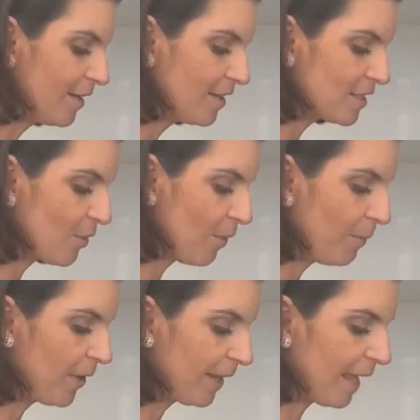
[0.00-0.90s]
So we're
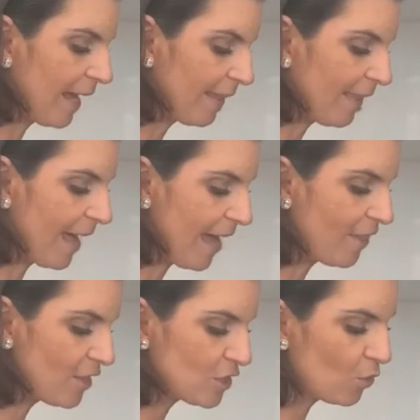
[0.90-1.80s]
putting that in there.
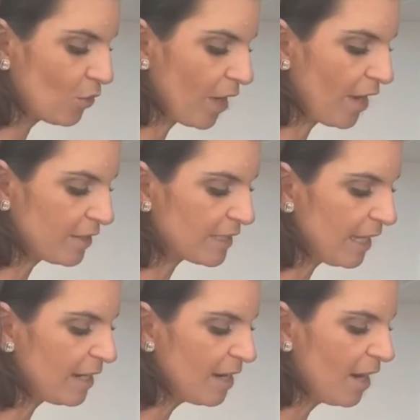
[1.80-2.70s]
These are all coated.